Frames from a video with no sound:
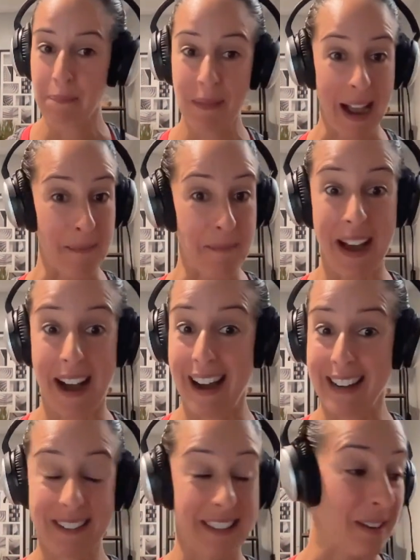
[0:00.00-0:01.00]
I'm
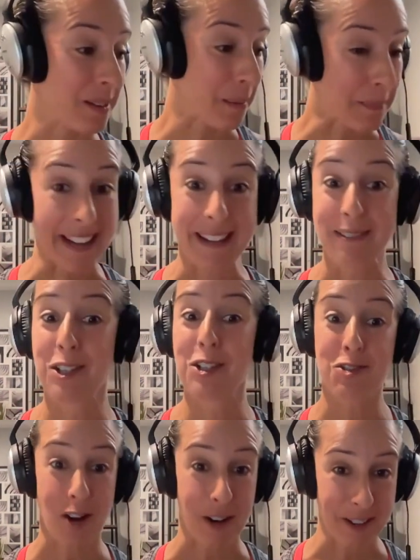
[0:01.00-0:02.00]
like
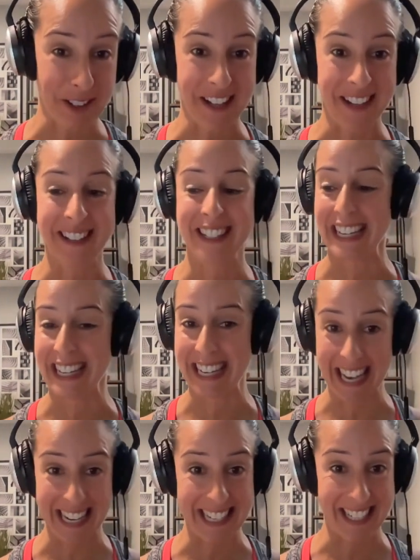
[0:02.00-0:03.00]
struggling to
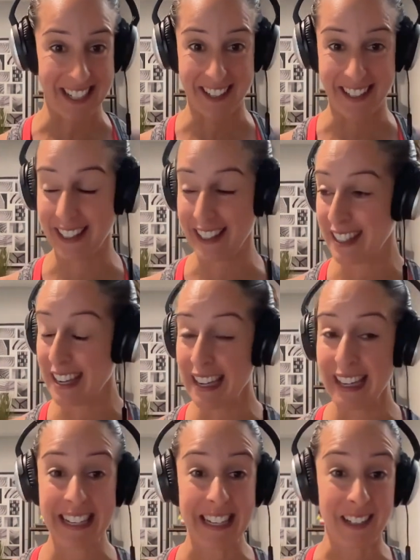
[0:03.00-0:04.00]
get it done. It's
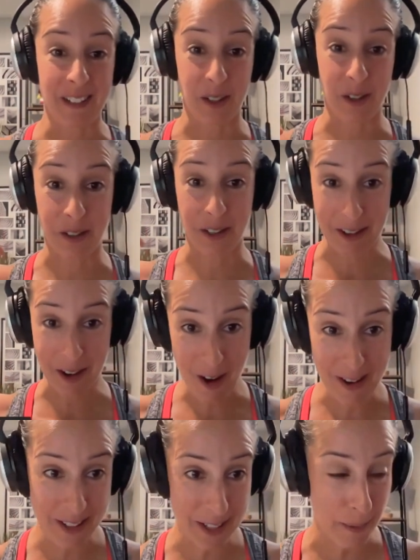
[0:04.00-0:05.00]
either the
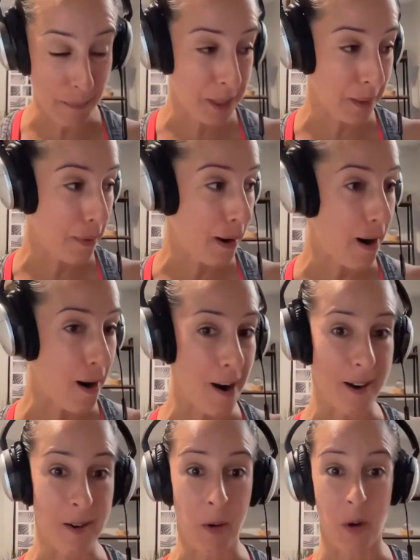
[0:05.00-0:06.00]
garden's up to
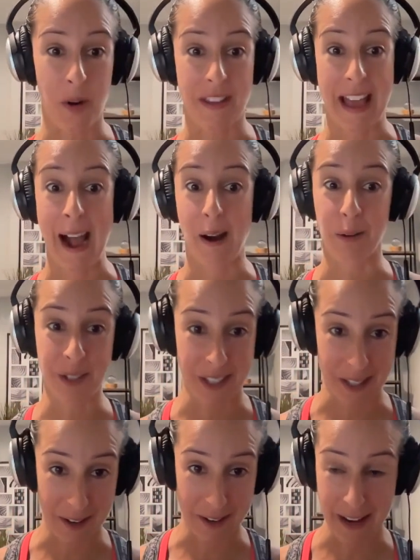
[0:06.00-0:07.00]
par or the house
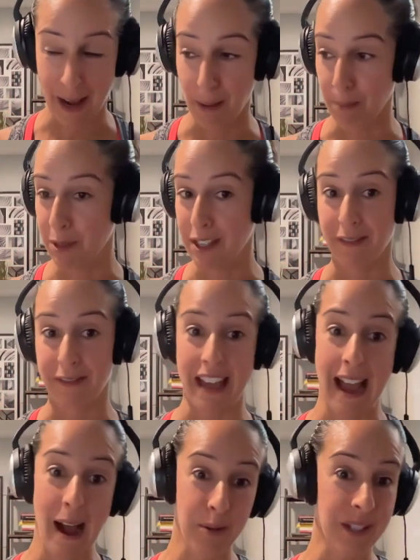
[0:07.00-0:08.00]
is unkempt. If
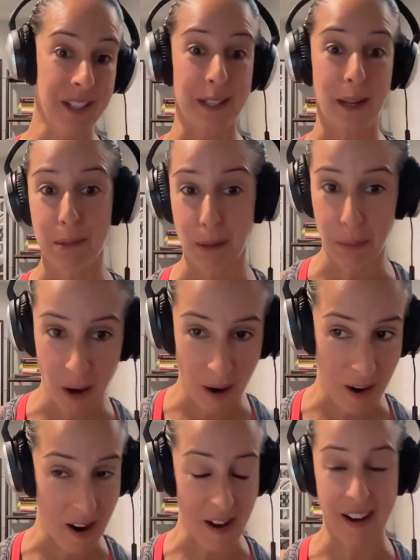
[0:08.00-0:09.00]
the house is up to
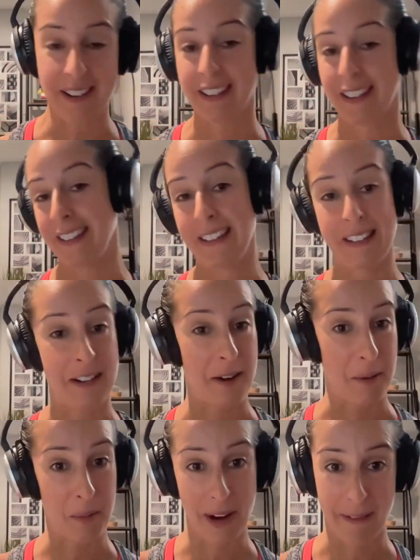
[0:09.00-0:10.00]
par,
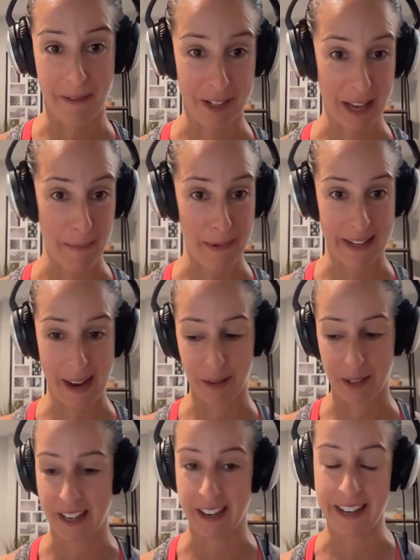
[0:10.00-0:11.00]
whatever's happening
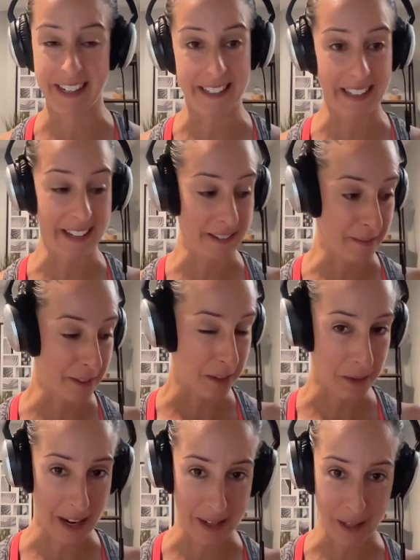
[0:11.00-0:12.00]
outside. And then
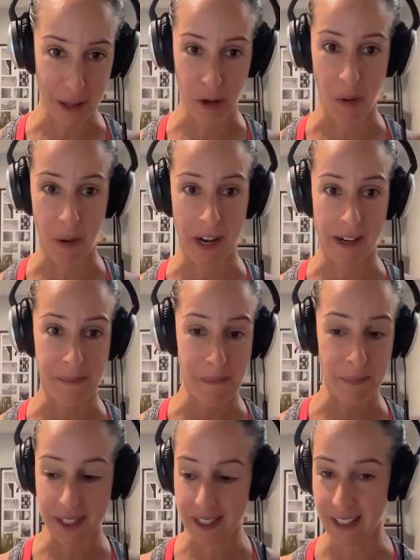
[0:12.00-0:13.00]
you kind of throw in
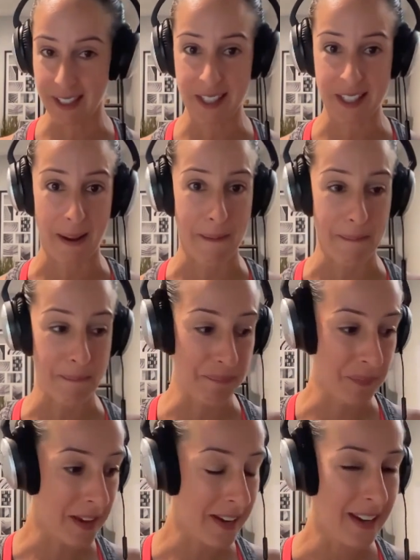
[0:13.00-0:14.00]
business and
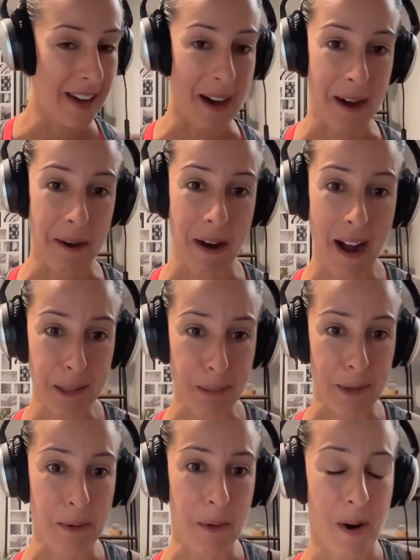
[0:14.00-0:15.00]

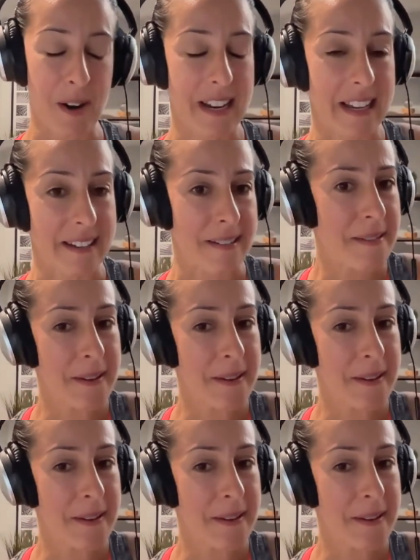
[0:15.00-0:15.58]
hospital work, and